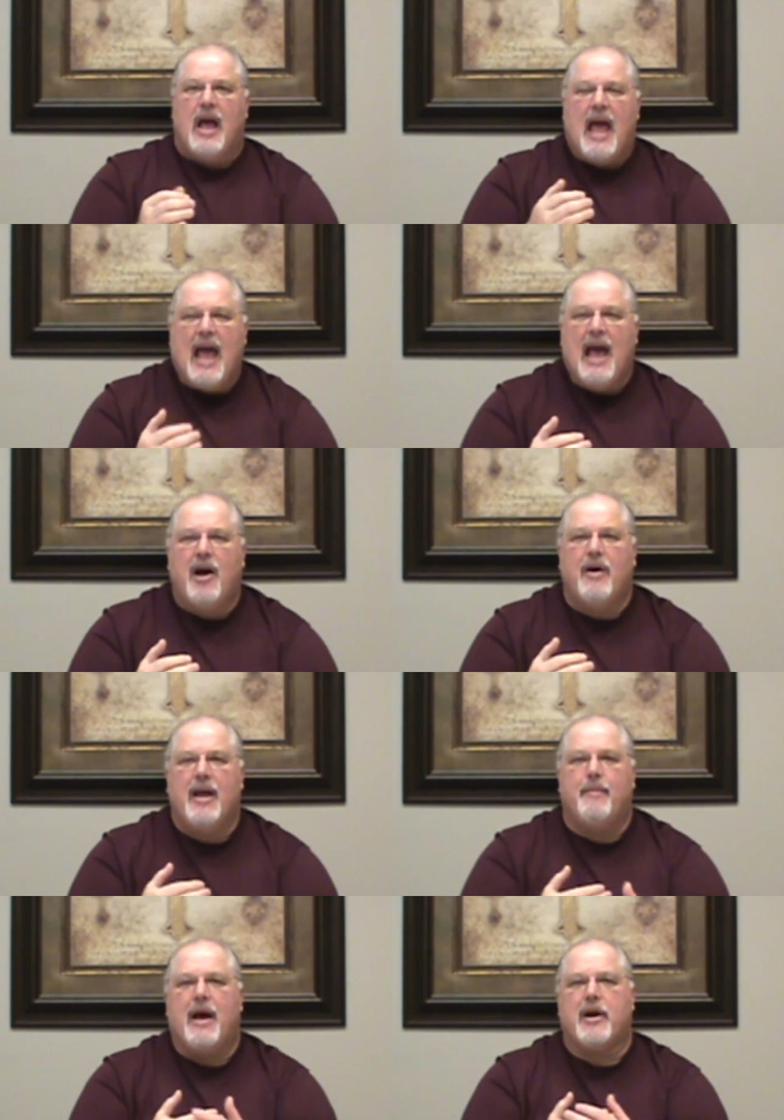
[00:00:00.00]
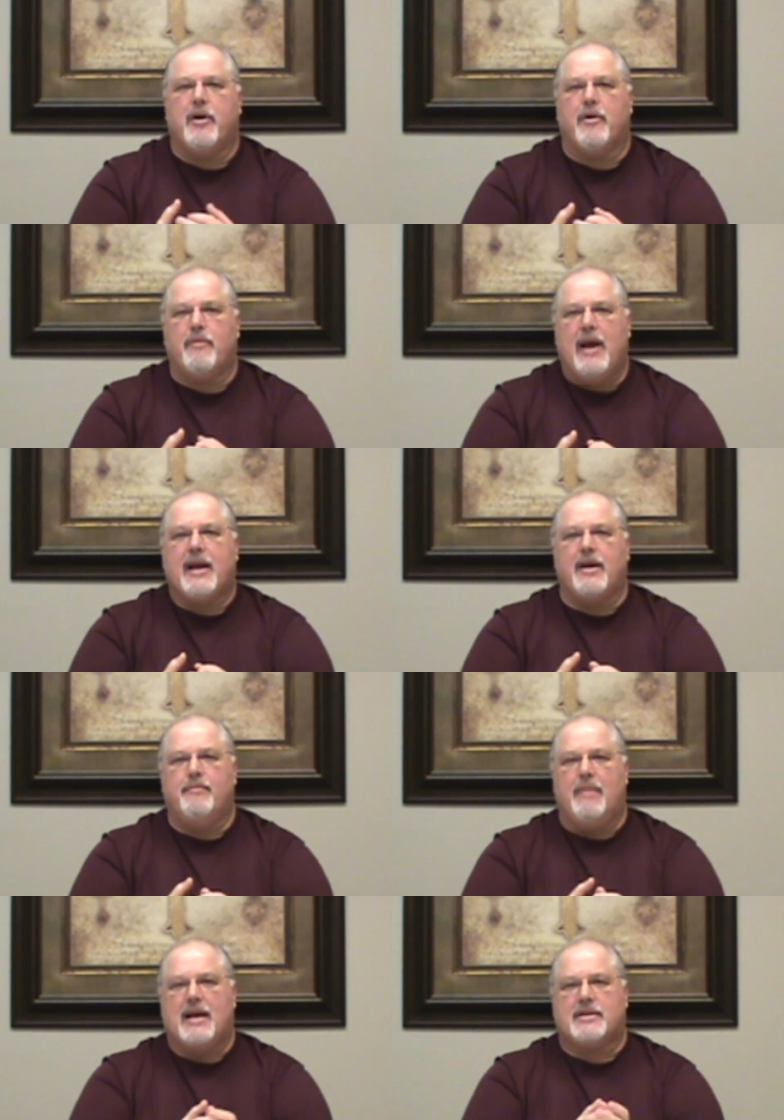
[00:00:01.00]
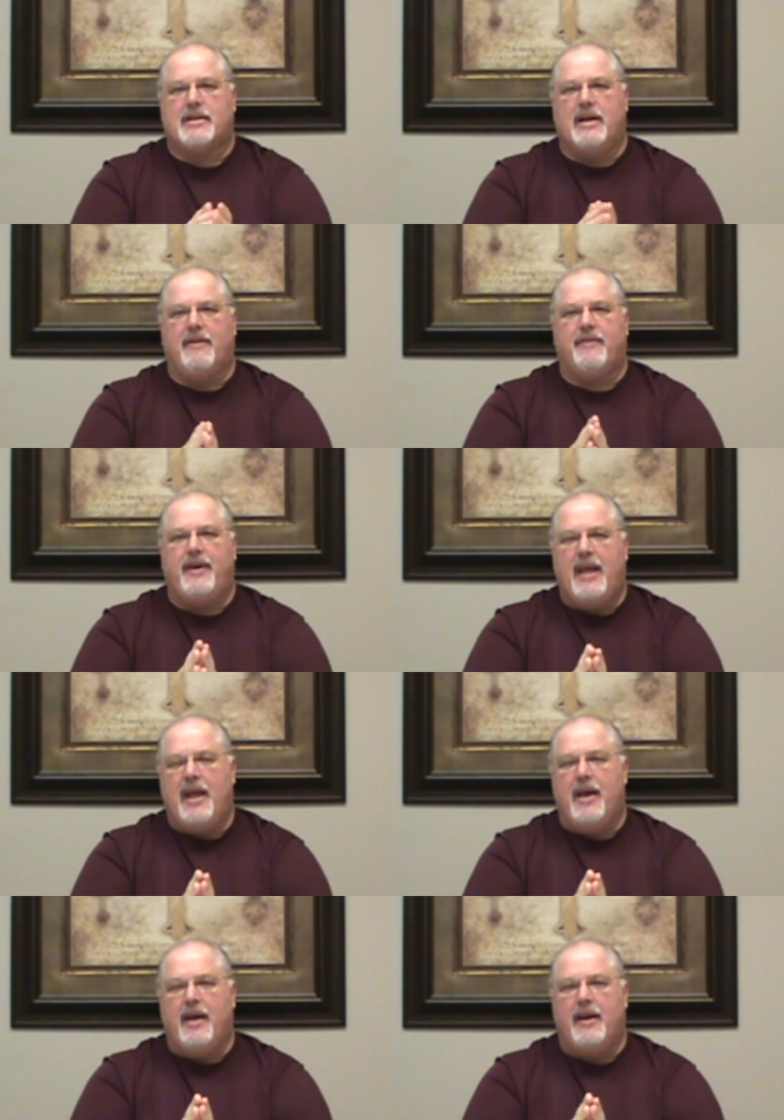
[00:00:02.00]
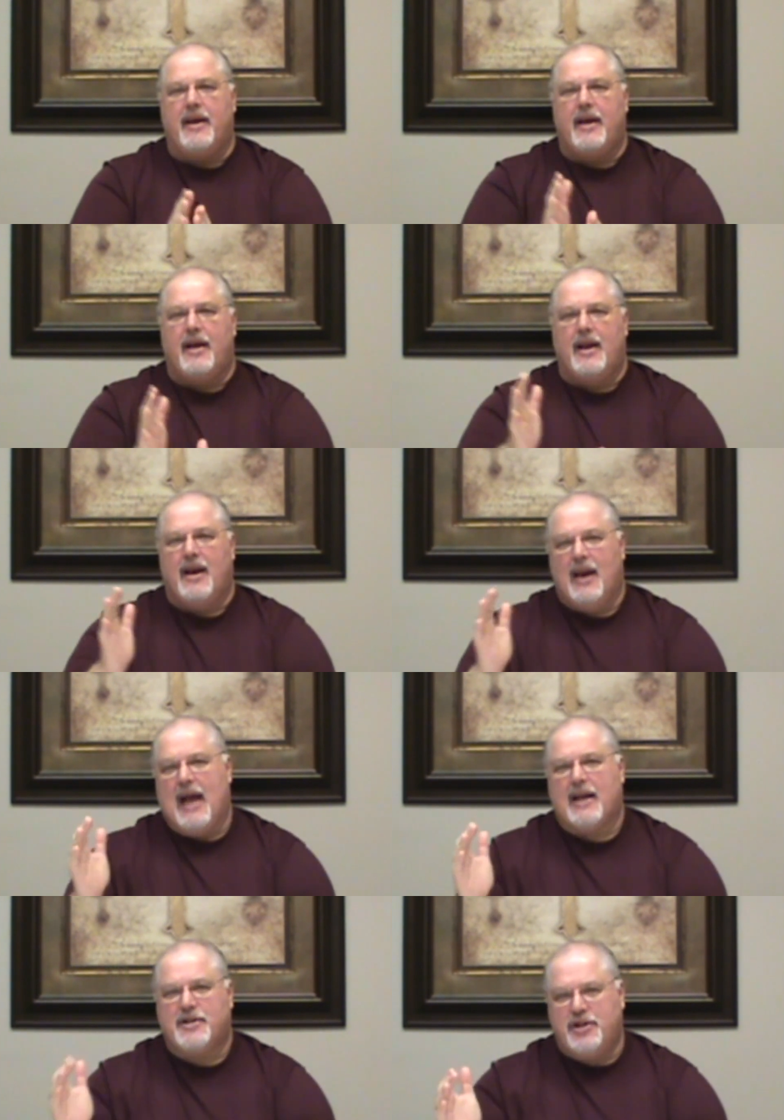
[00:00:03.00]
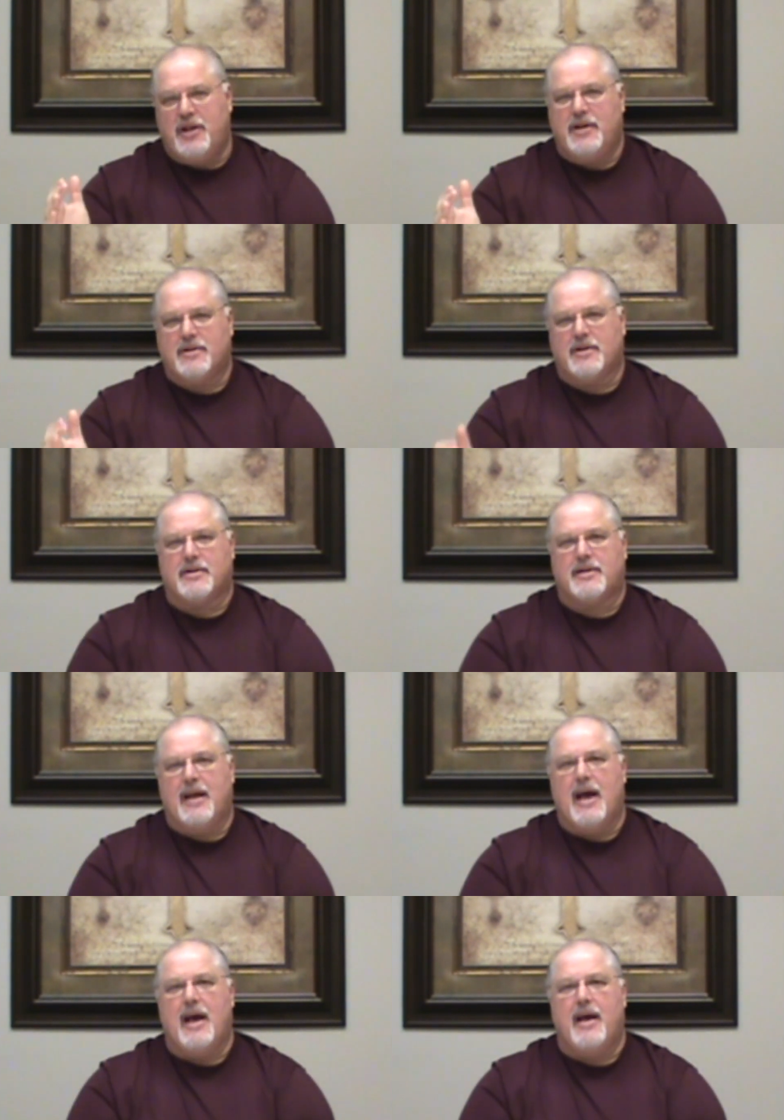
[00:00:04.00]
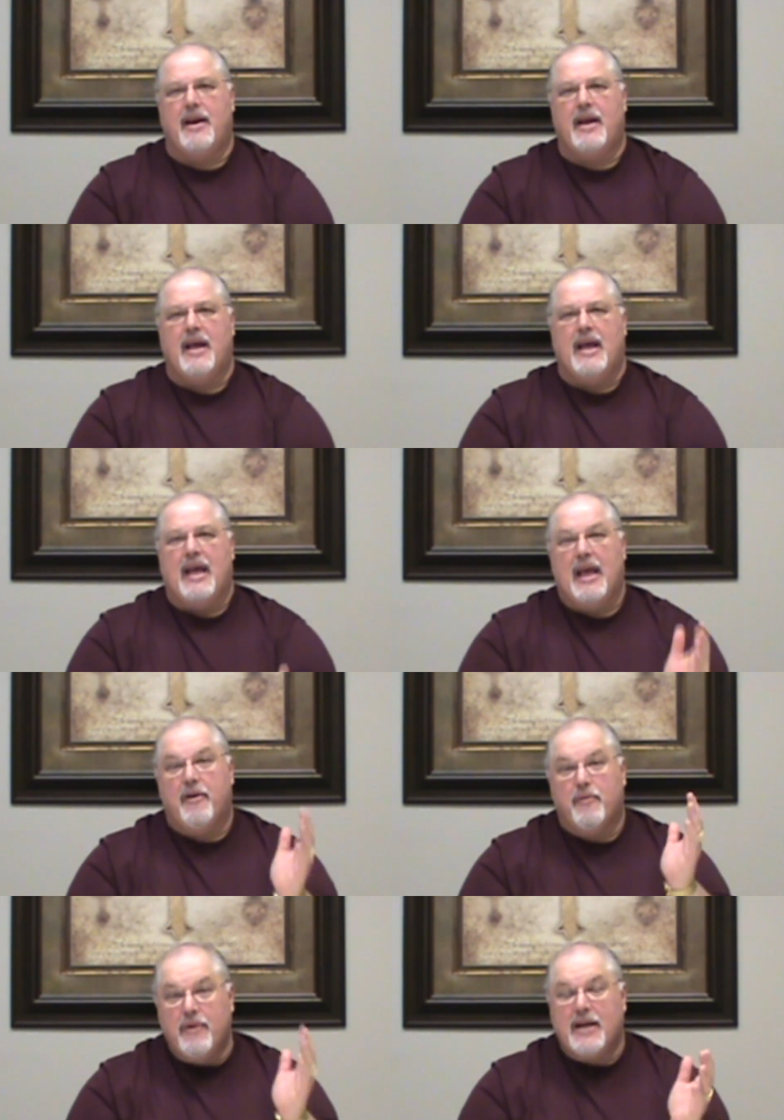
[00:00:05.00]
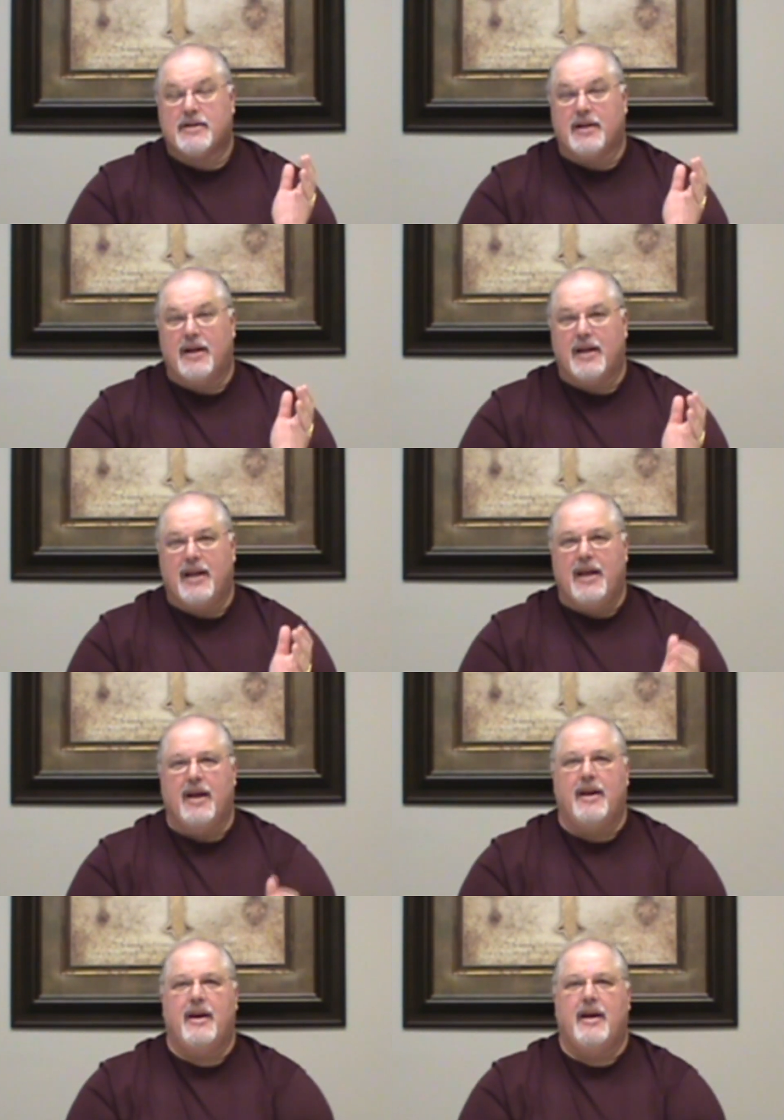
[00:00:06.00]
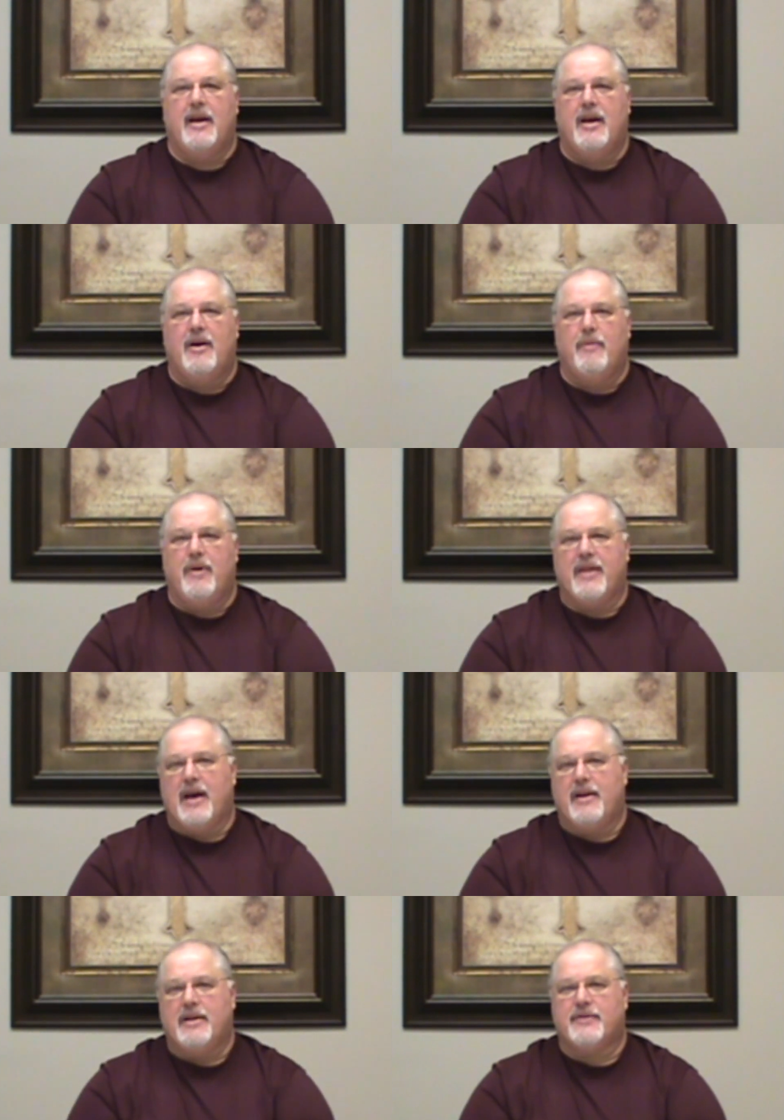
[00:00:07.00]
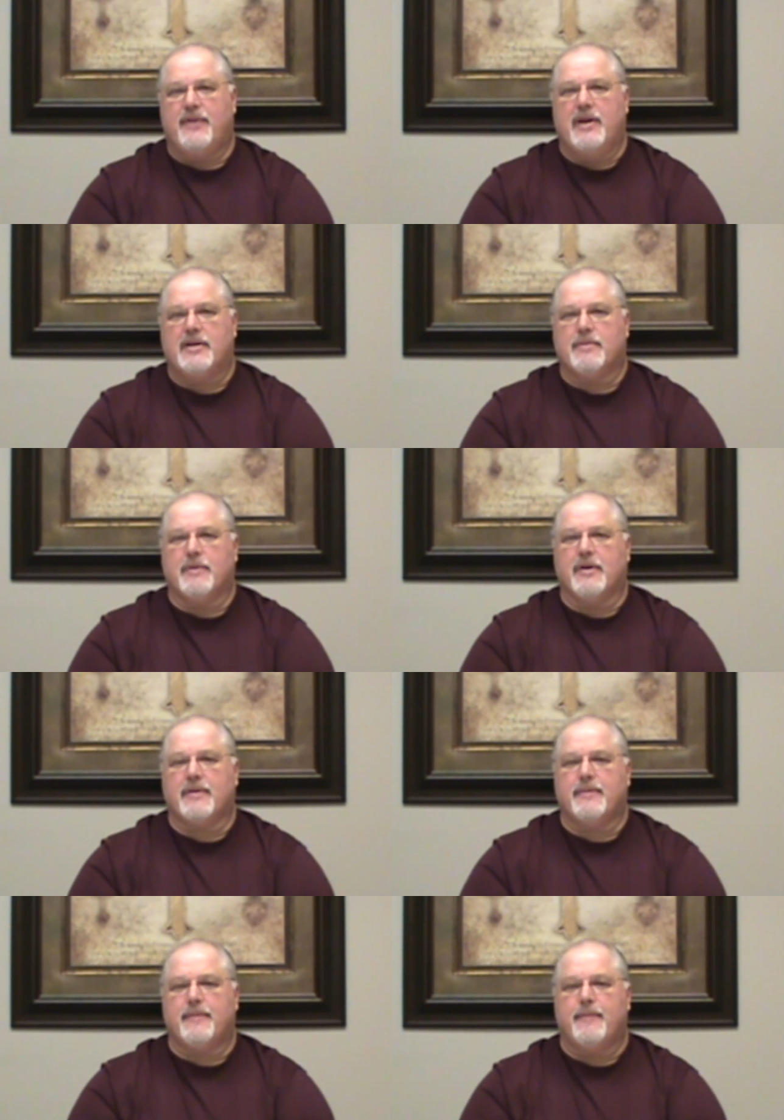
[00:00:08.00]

How am I going to reckon myself dead like Jesus died and risen again without His finished work?